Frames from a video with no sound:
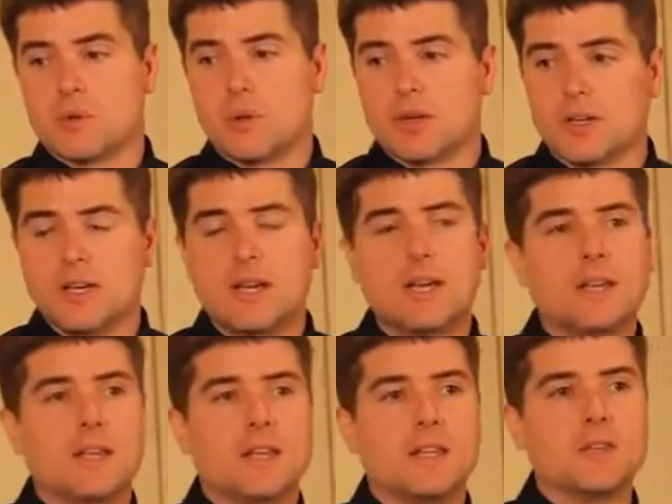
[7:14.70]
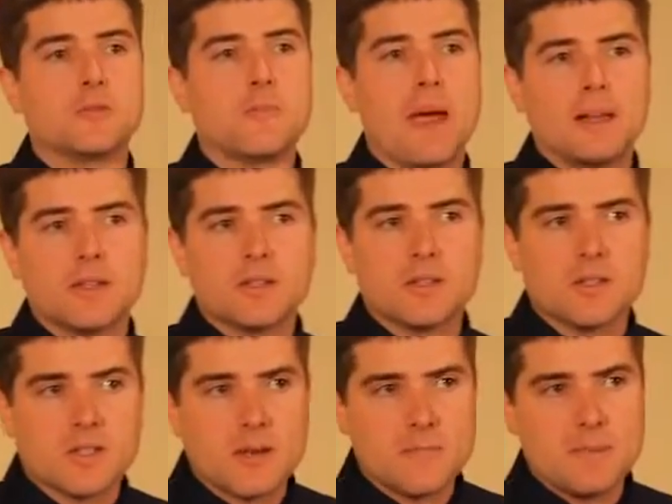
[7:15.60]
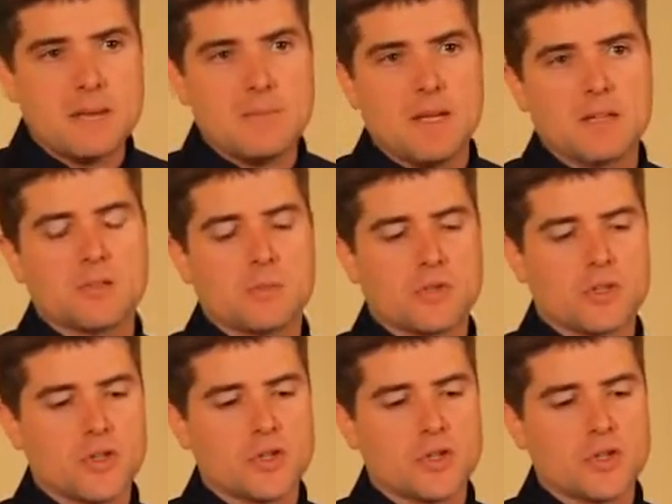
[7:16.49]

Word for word: quick. They use pellets instead of BBs, which is